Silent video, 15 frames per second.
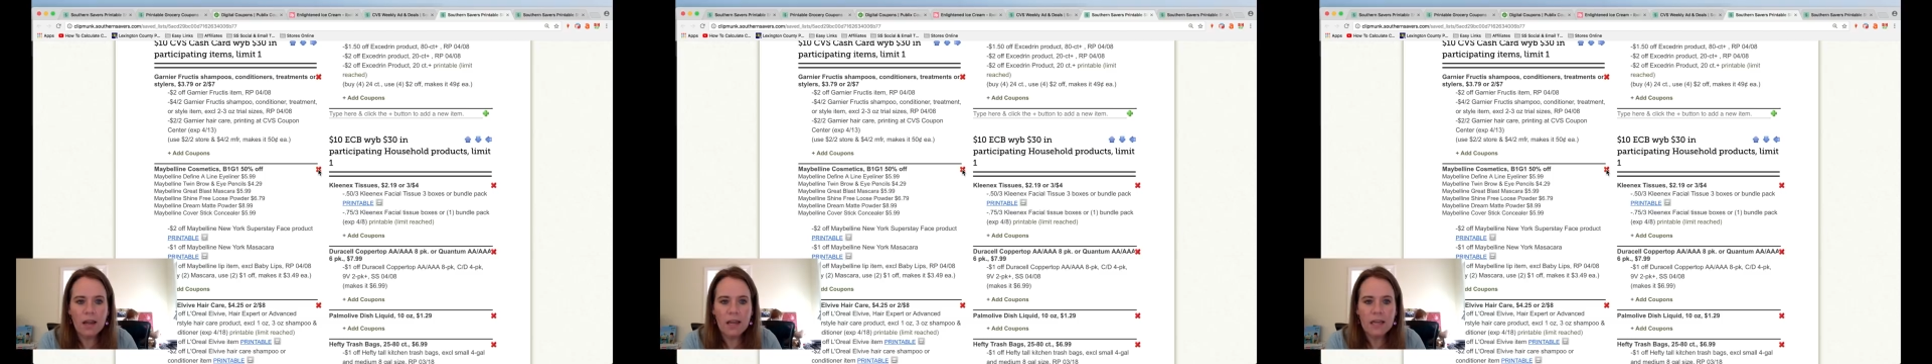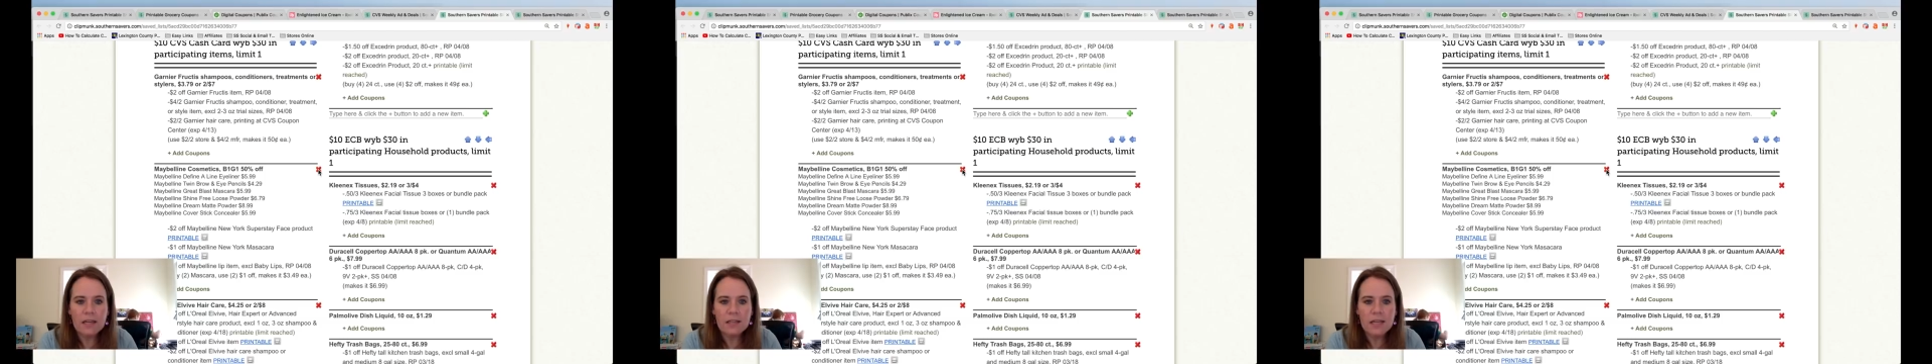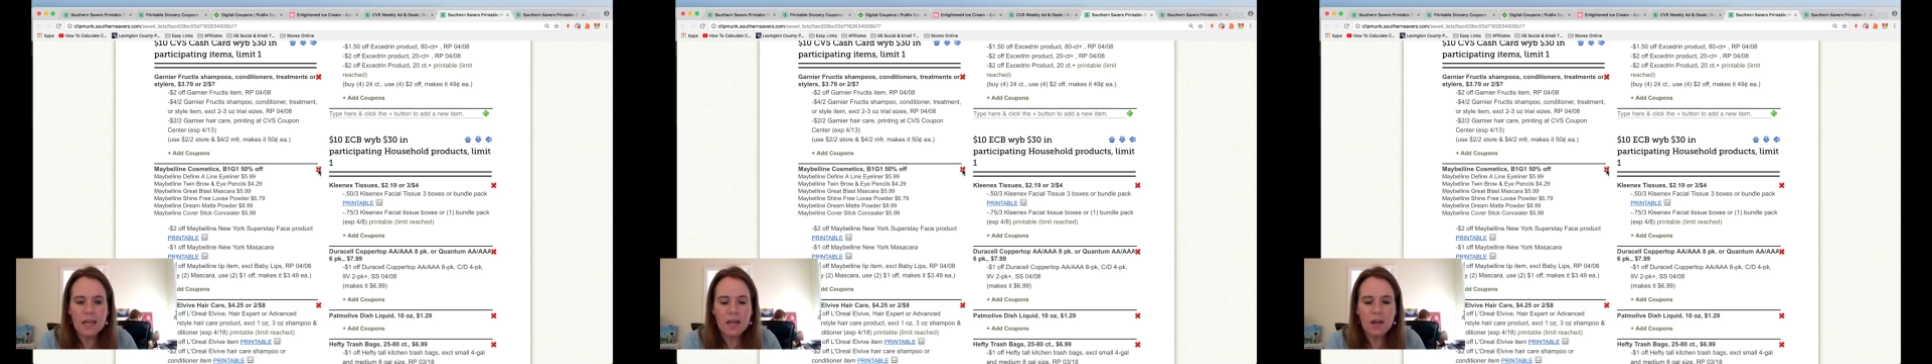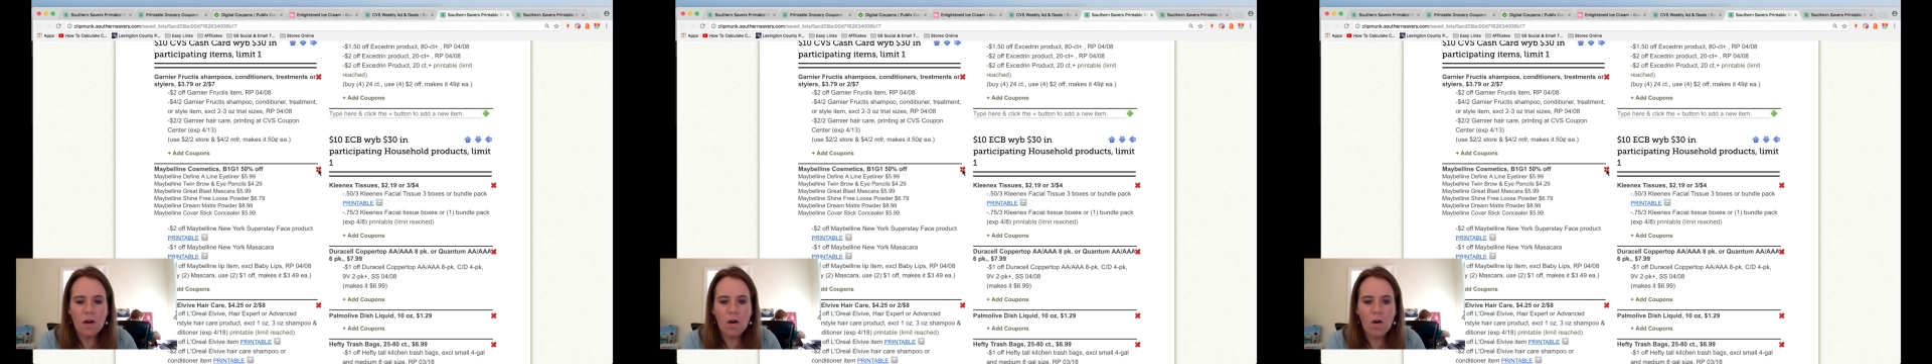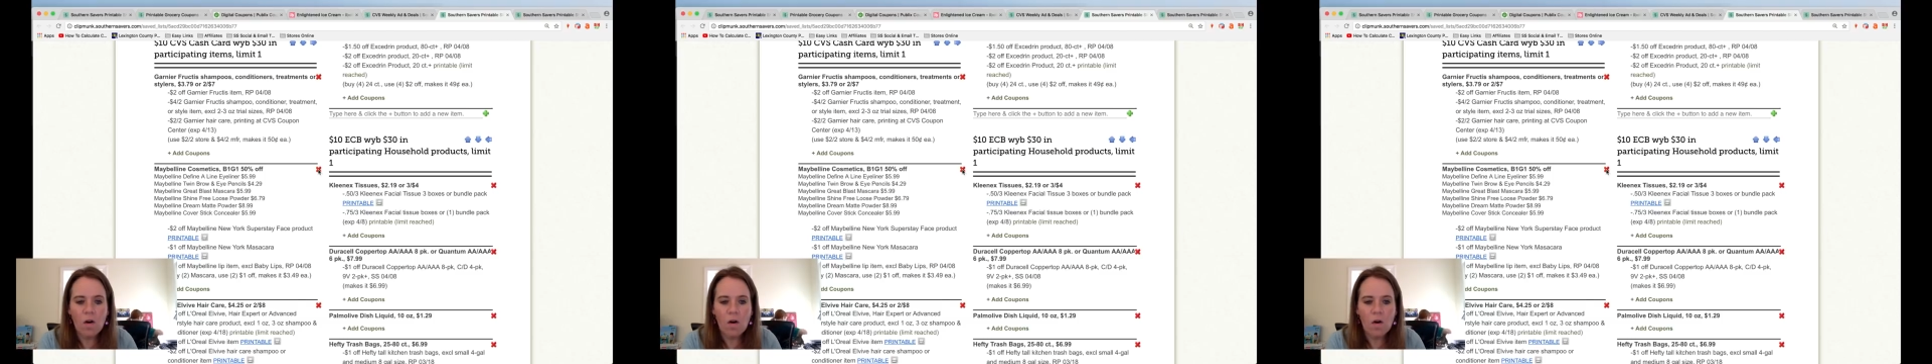I can take
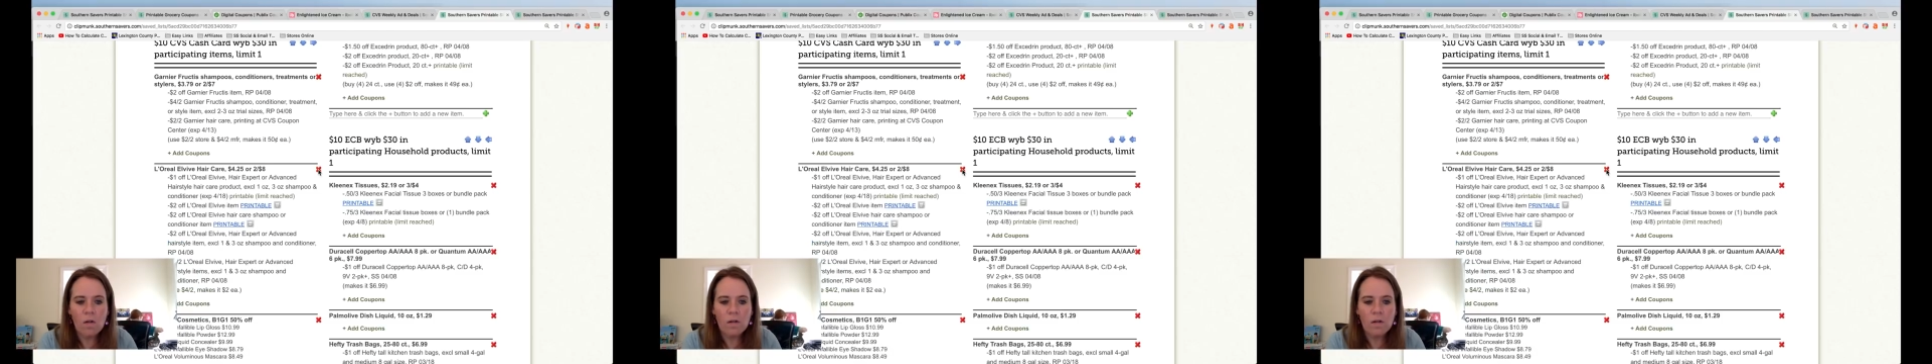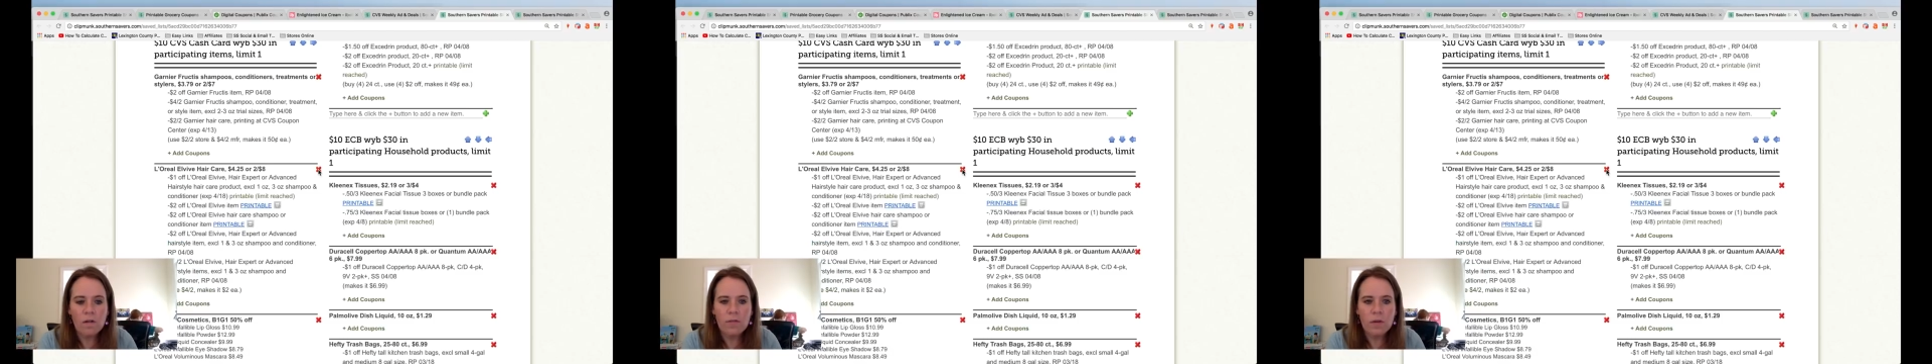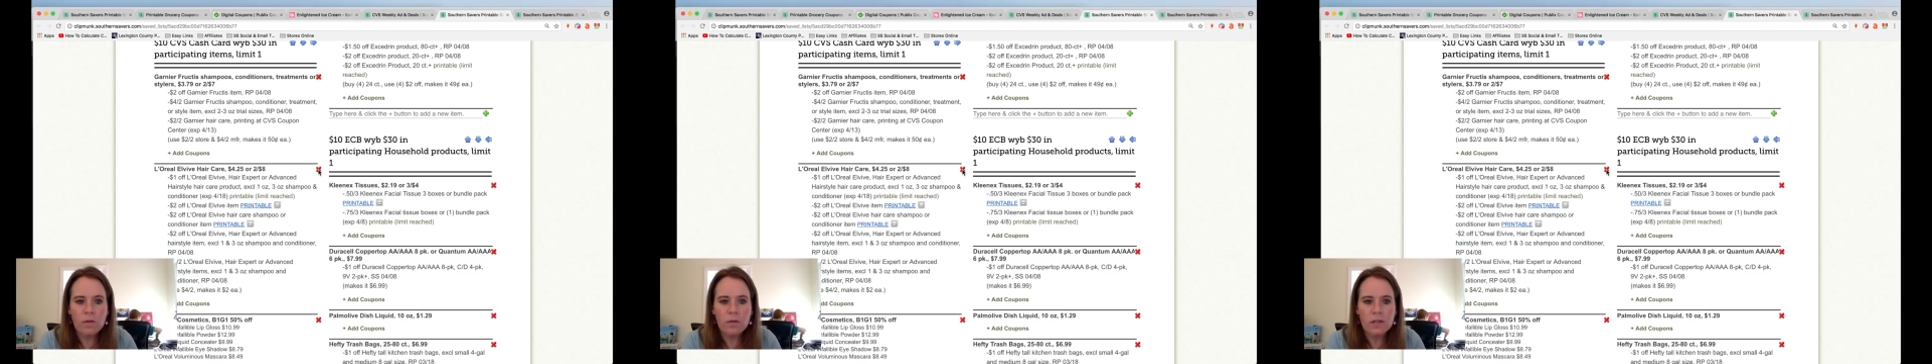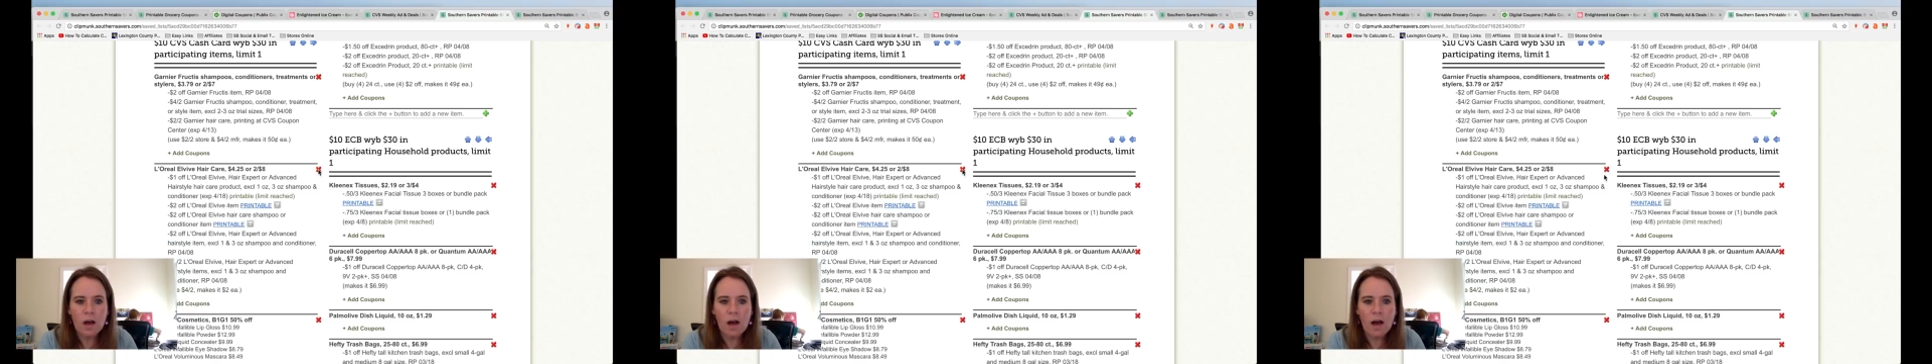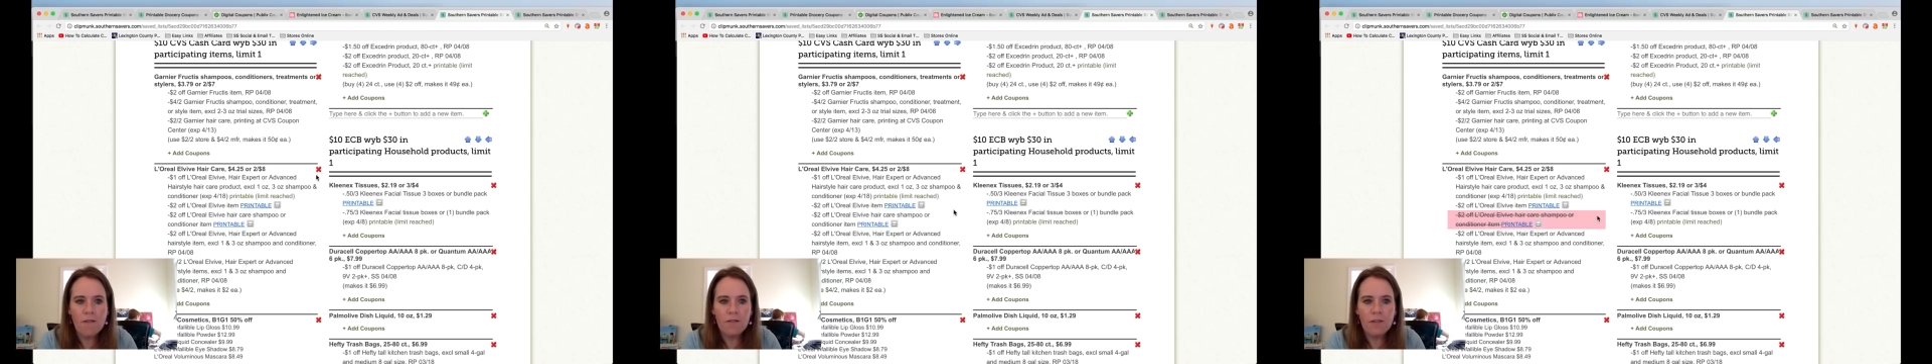all of those
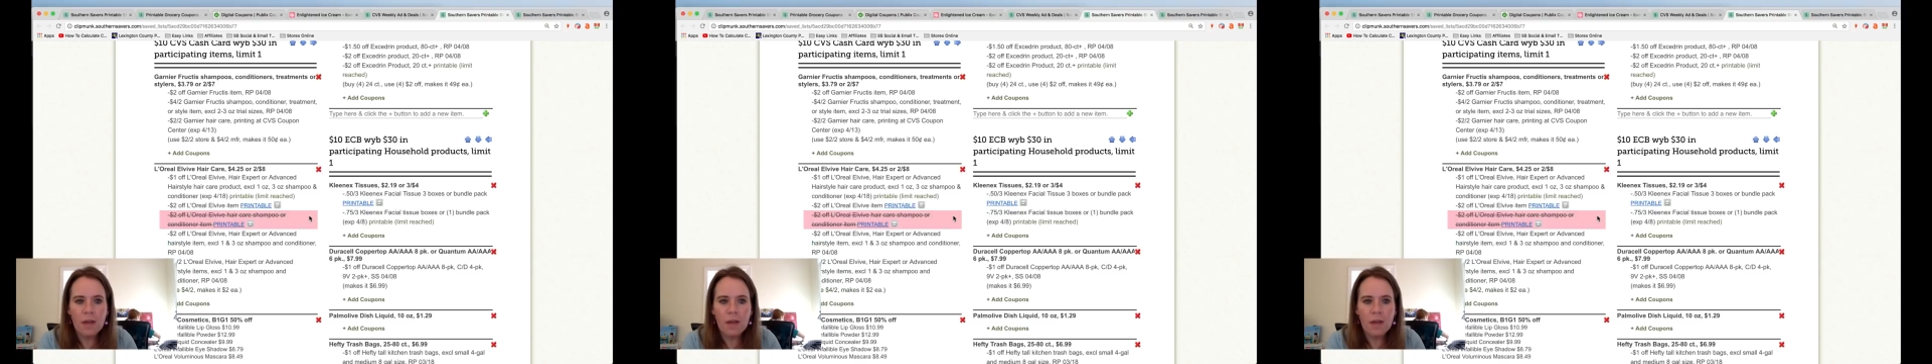off